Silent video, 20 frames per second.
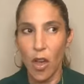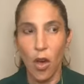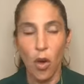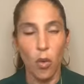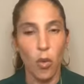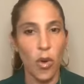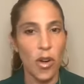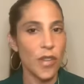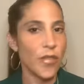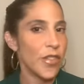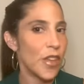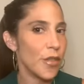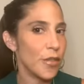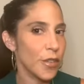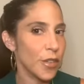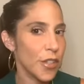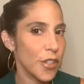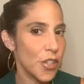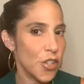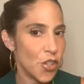What if they
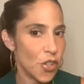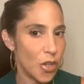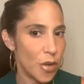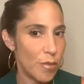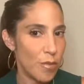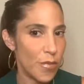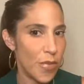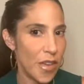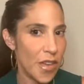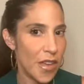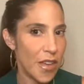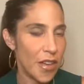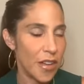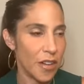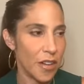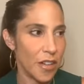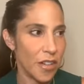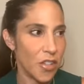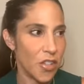really shouldn't be here? It's